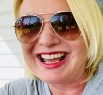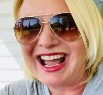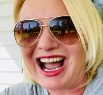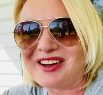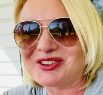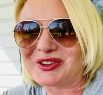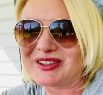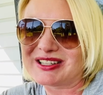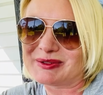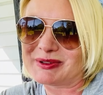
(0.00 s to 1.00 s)
after
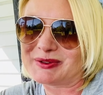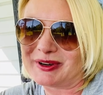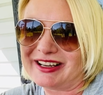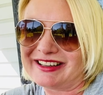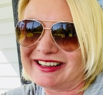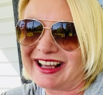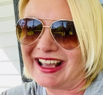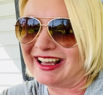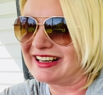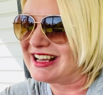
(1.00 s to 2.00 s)
this was written,
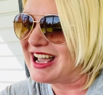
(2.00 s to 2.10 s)
and